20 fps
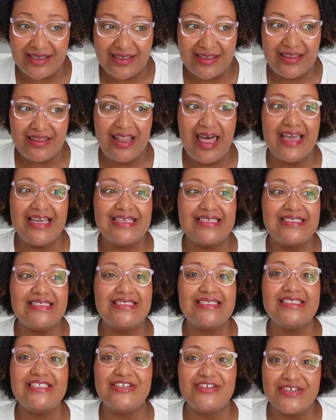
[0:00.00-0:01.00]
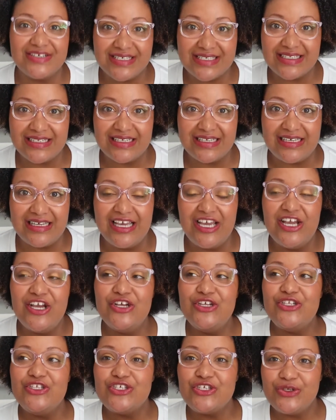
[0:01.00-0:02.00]
Like, seriously,
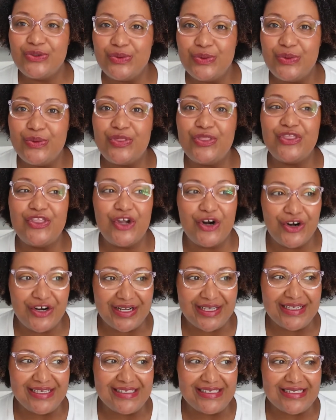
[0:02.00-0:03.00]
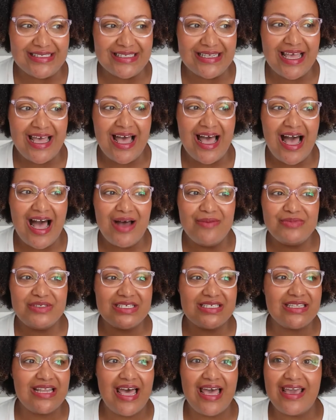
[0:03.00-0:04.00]
230s. I'm
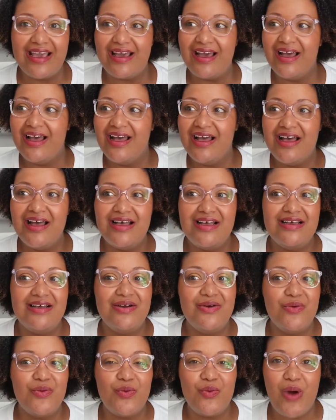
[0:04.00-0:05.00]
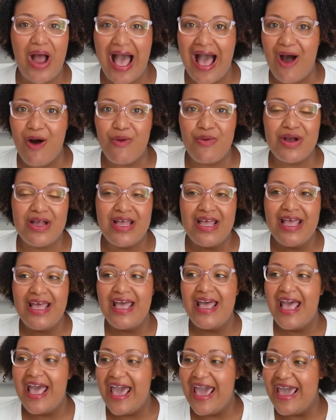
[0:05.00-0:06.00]
just like, wow.
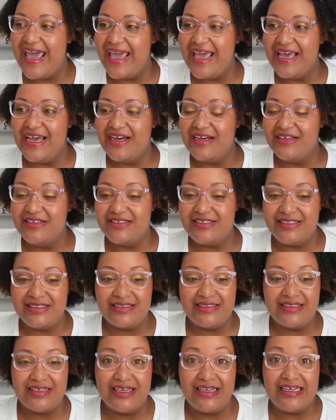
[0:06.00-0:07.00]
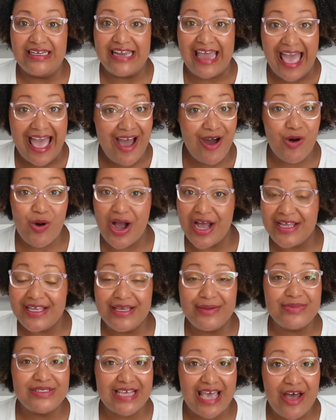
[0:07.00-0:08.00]
And now I
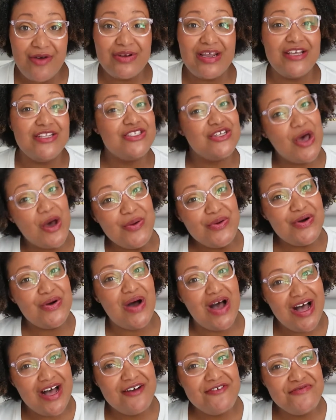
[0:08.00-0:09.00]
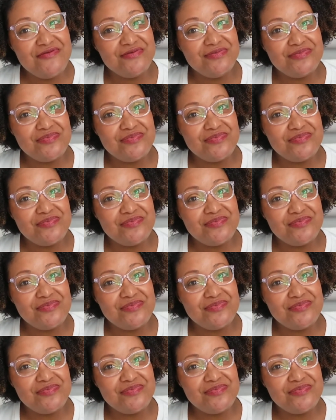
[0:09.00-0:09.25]
am down a total of